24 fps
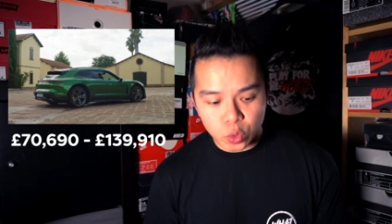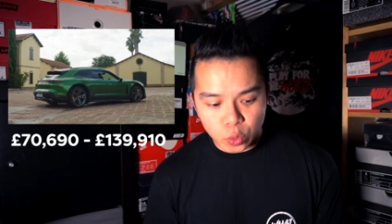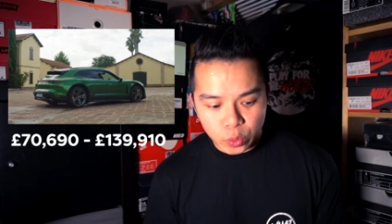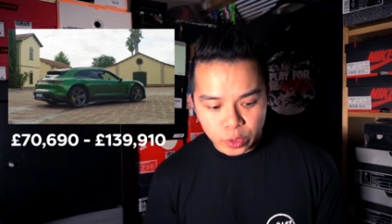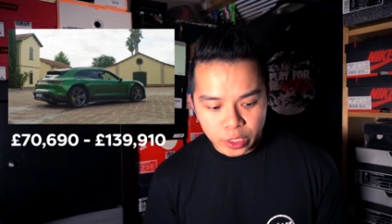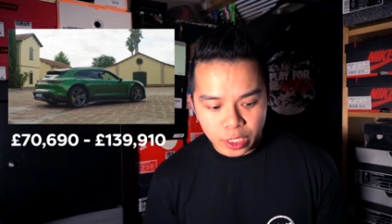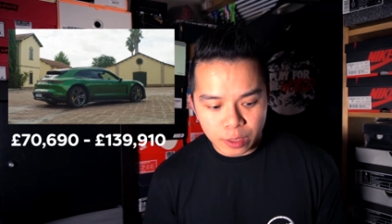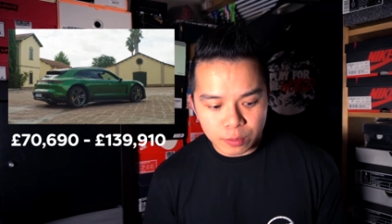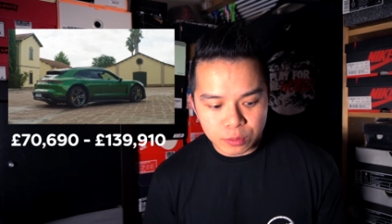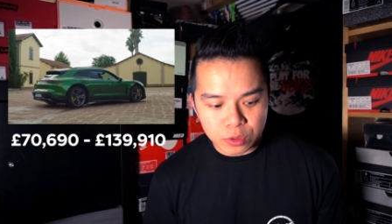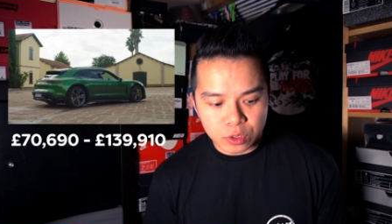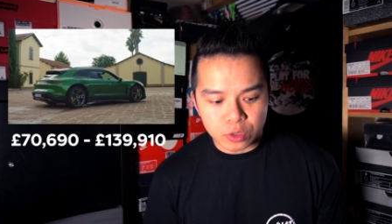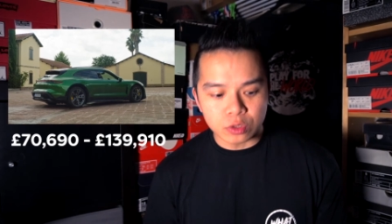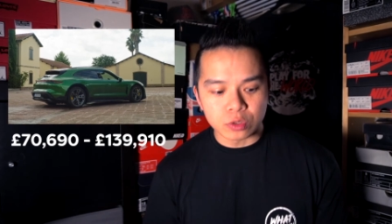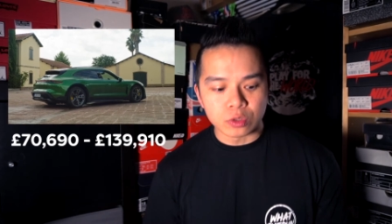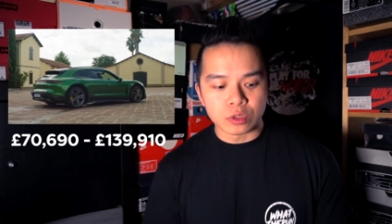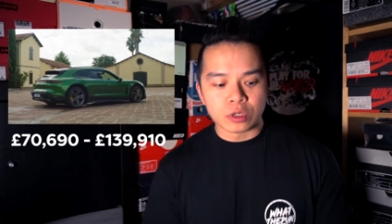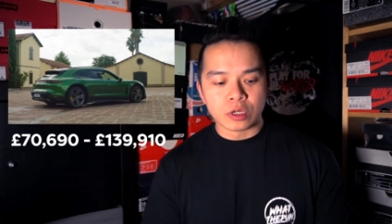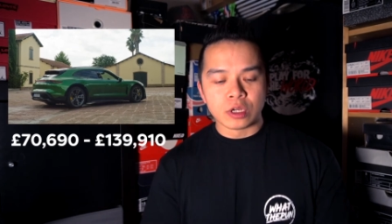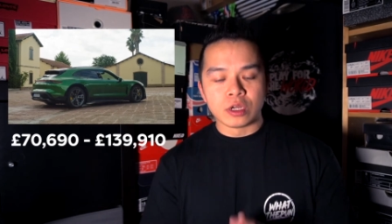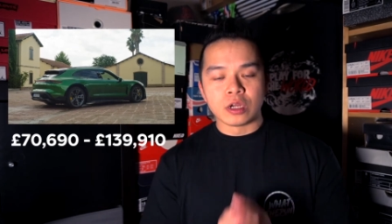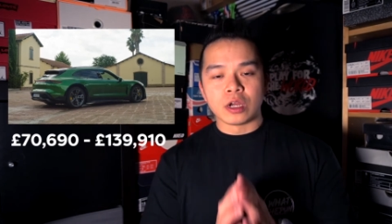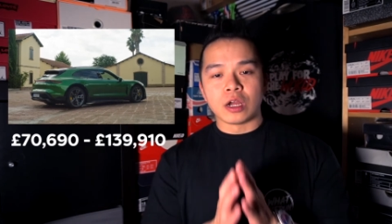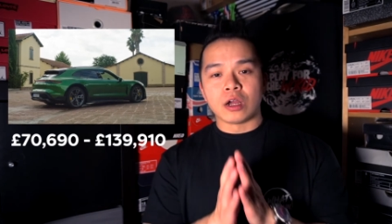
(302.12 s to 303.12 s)
way up to
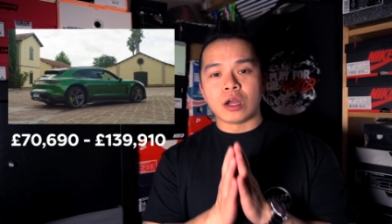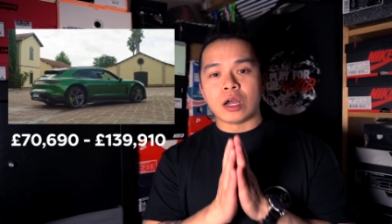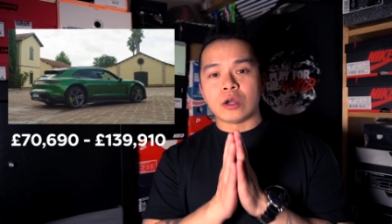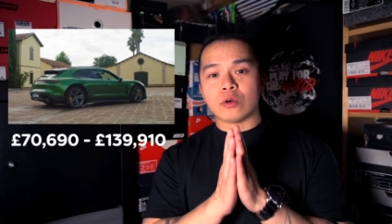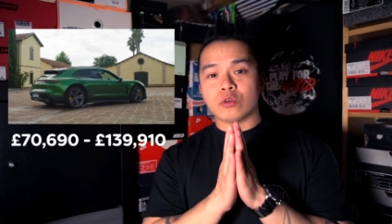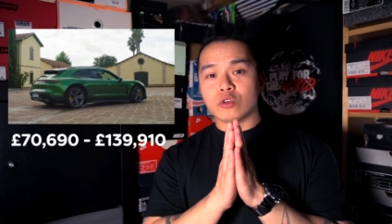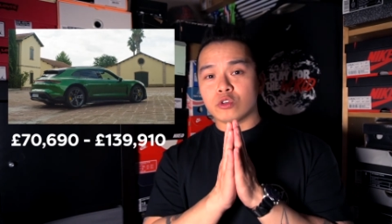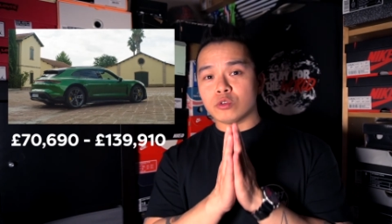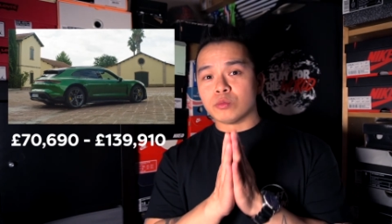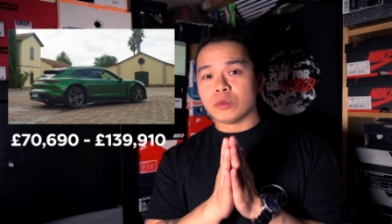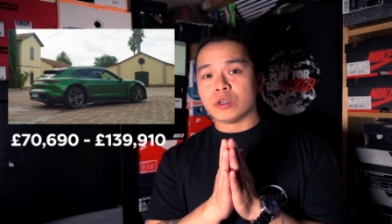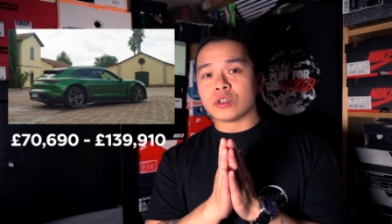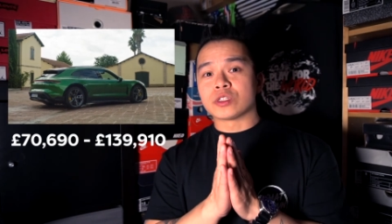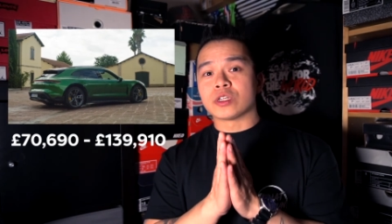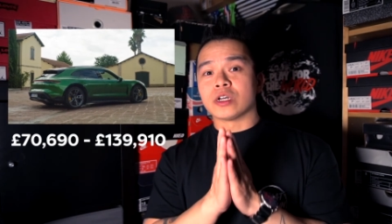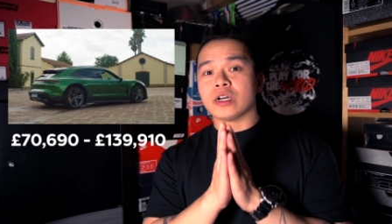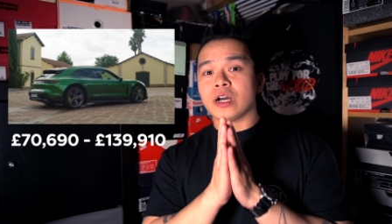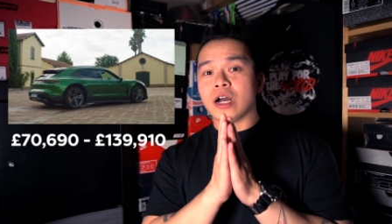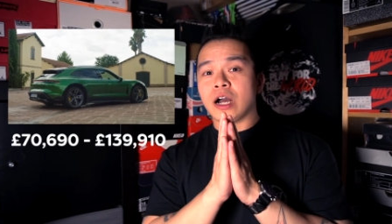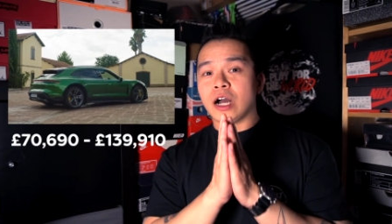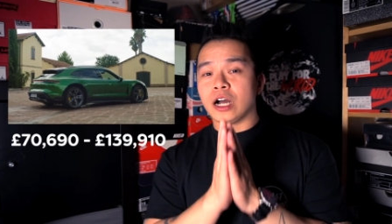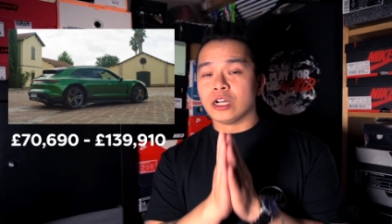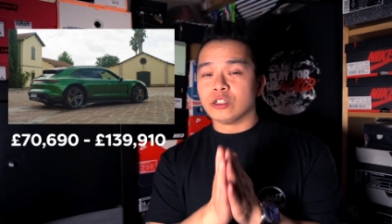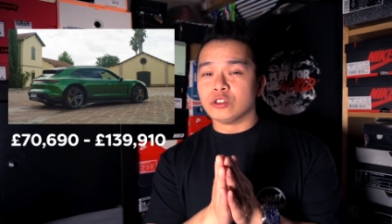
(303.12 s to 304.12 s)
almost
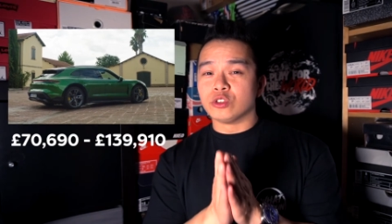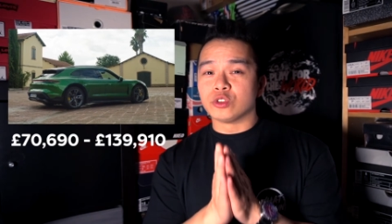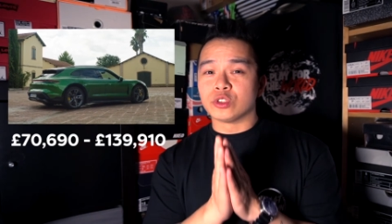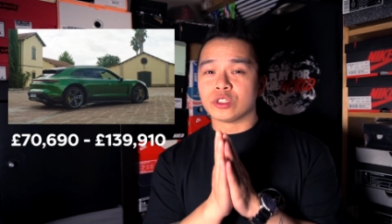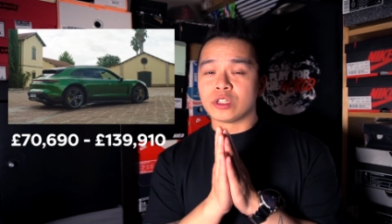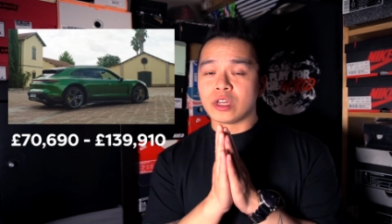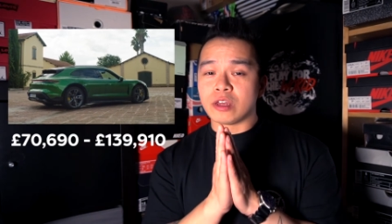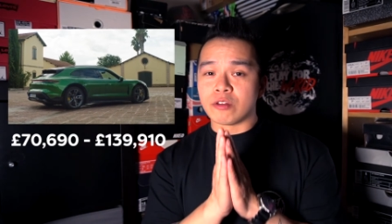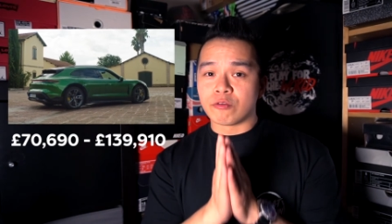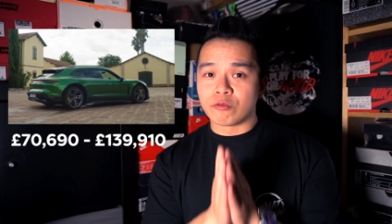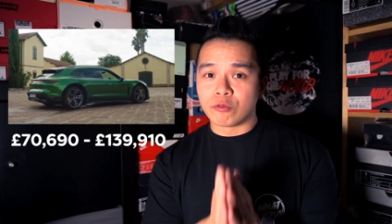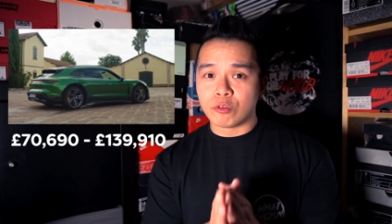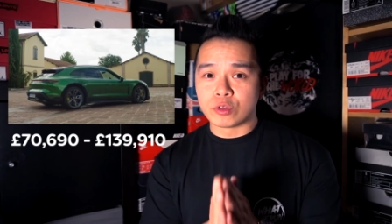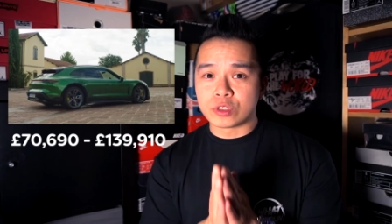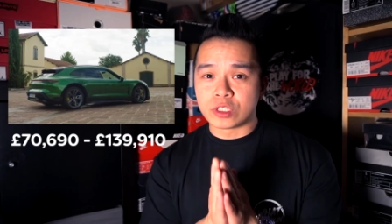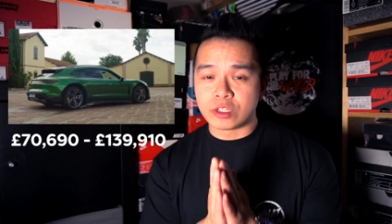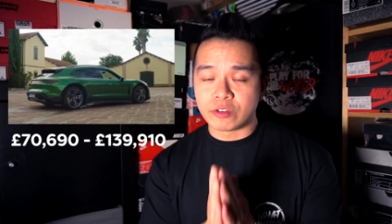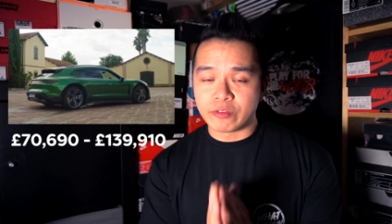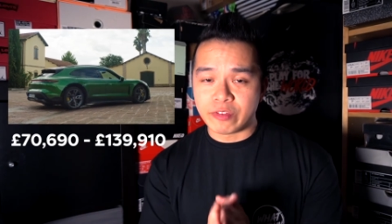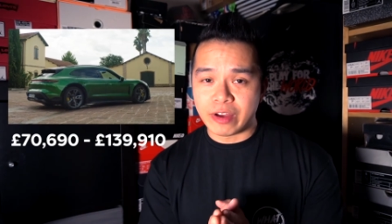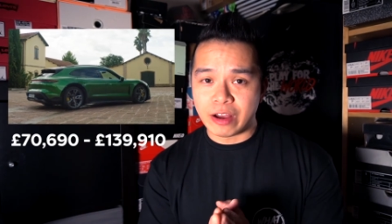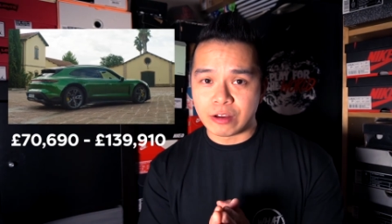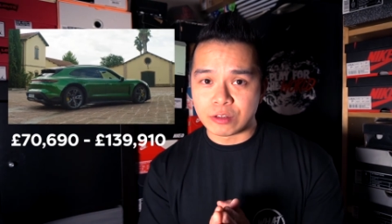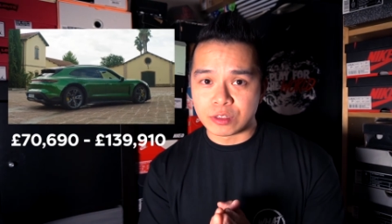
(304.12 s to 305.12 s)

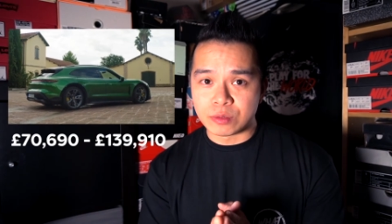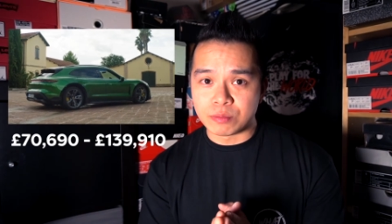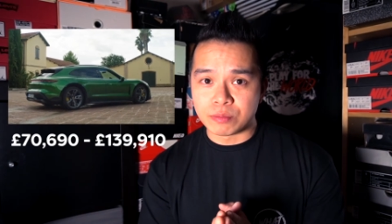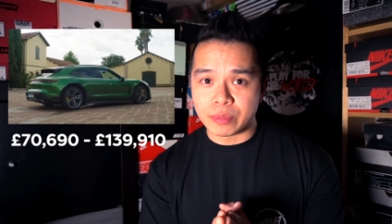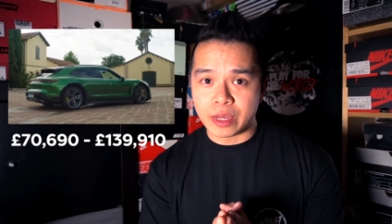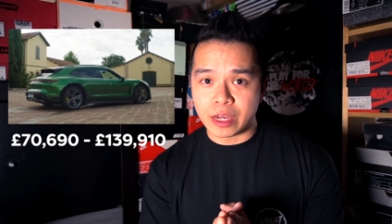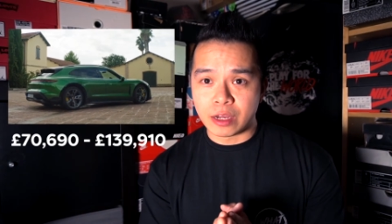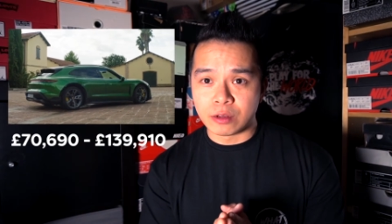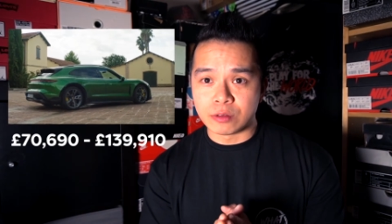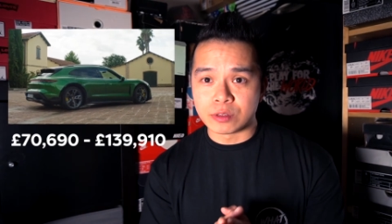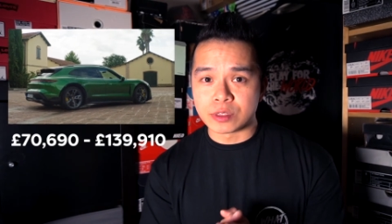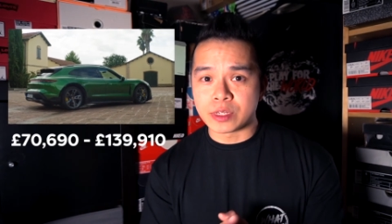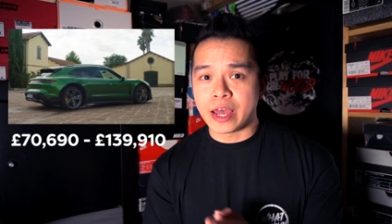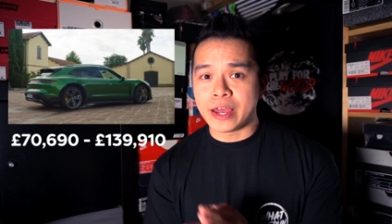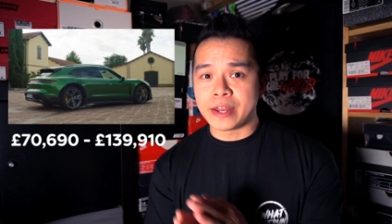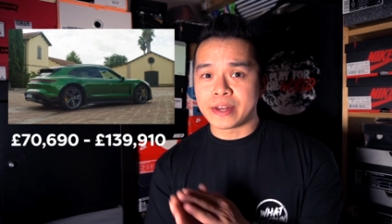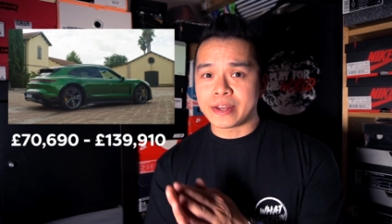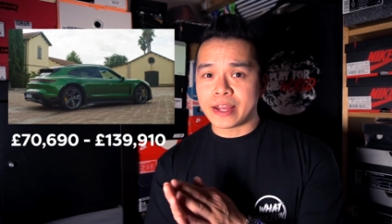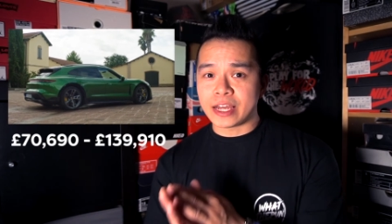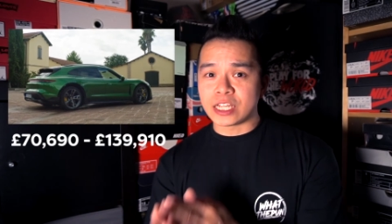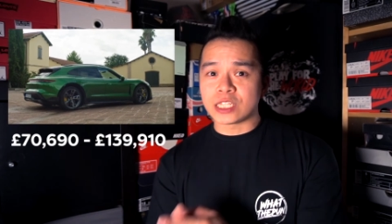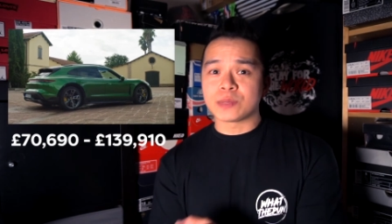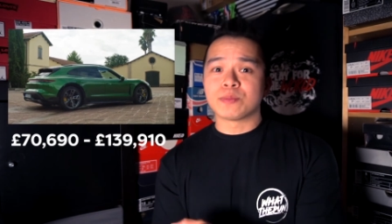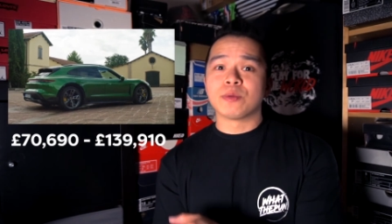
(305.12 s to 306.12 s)
£140,000 and
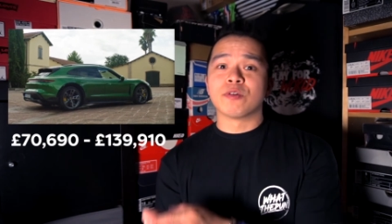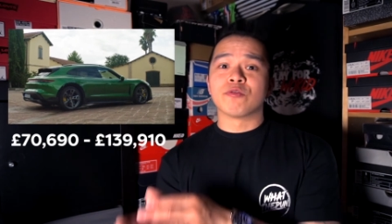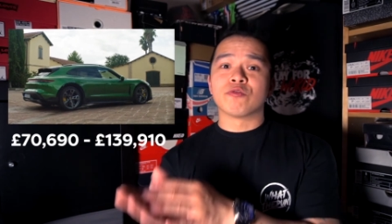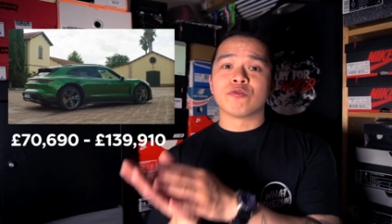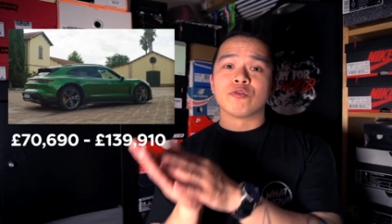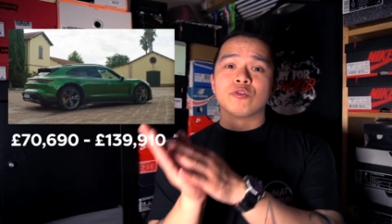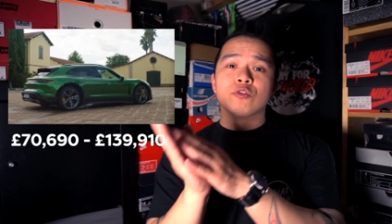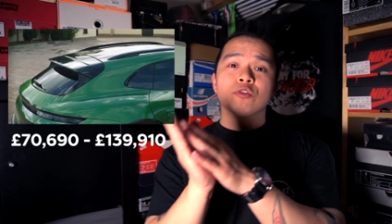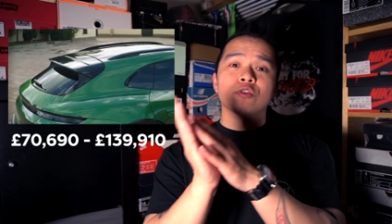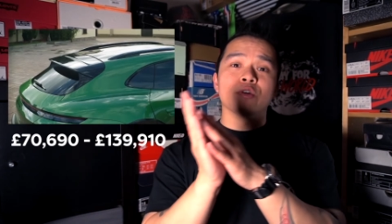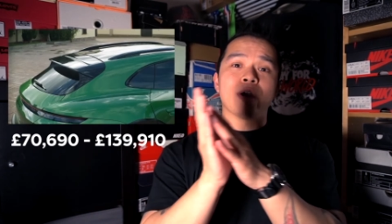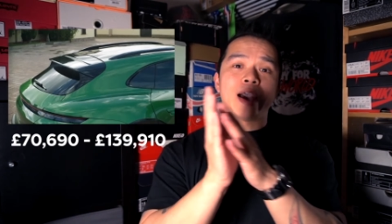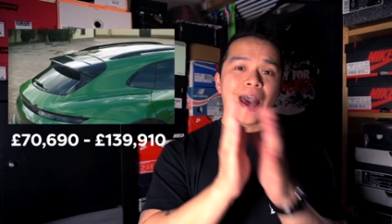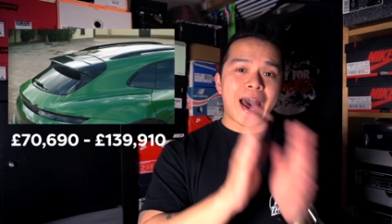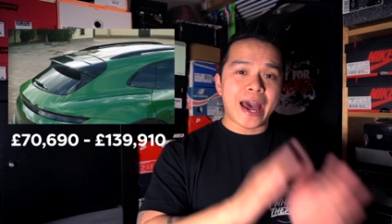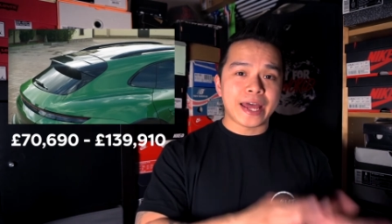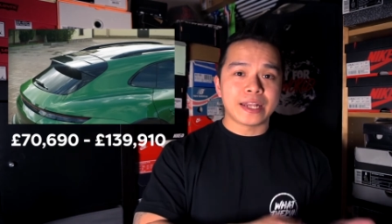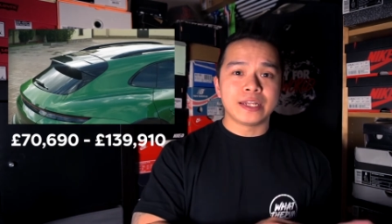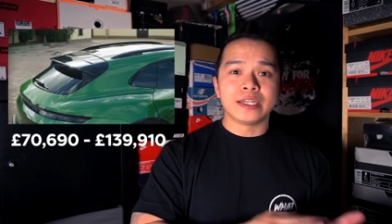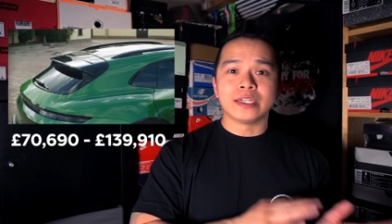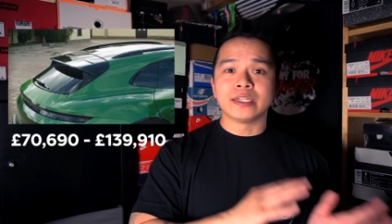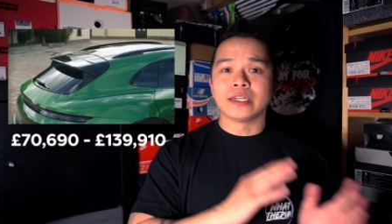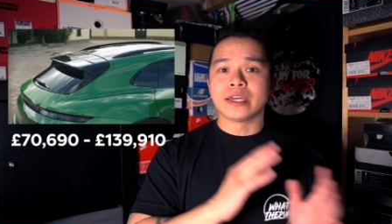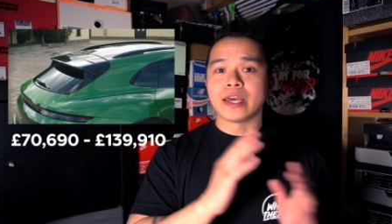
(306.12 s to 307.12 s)
that's before
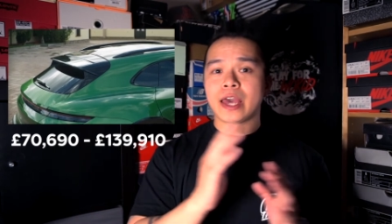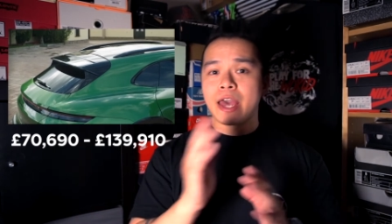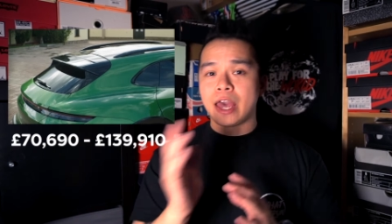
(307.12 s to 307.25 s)
adding